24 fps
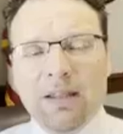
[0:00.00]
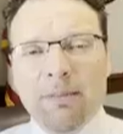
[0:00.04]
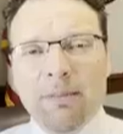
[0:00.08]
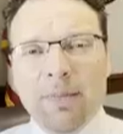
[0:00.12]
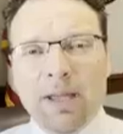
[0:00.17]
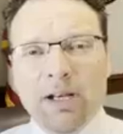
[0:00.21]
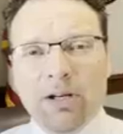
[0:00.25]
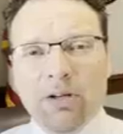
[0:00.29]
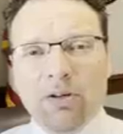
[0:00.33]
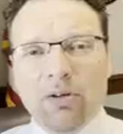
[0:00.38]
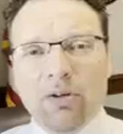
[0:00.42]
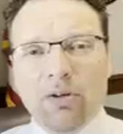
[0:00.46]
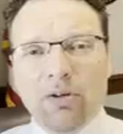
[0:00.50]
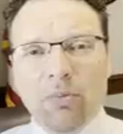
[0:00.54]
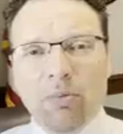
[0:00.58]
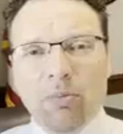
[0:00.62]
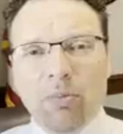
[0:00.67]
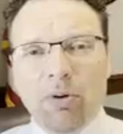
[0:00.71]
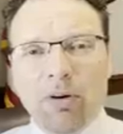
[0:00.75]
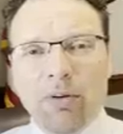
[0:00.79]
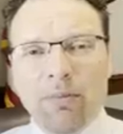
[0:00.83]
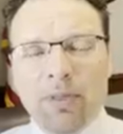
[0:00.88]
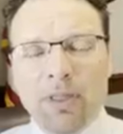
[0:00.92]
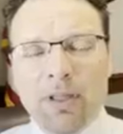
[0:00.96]

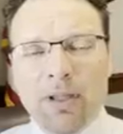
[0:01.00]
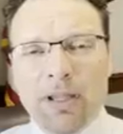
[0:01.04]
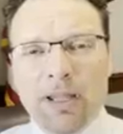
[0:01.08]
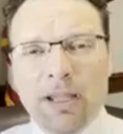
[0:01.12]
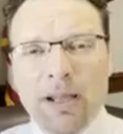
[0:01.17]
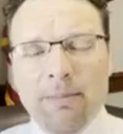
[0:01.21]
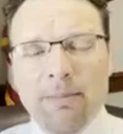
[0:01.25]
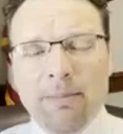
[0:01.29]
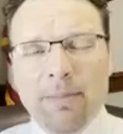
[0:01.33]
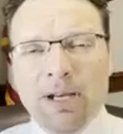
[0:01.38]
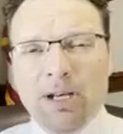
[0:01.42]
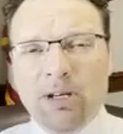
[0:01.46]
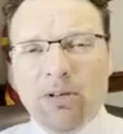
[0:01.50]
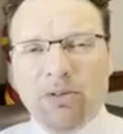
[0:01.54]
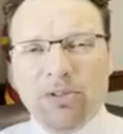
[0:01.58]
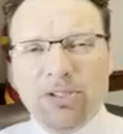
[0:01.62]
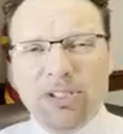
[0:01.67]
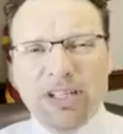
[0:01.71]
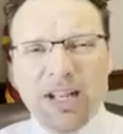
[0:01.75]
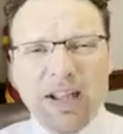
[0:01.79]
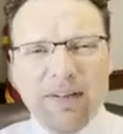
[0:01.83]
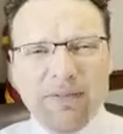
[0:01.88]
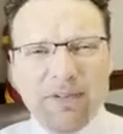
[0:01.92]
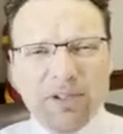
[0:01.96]
medical
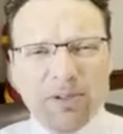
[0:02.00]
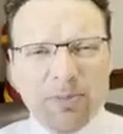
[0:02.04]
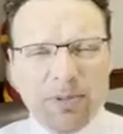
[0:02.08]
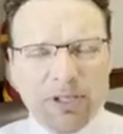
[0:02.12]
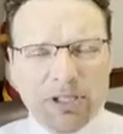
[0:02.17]
staff has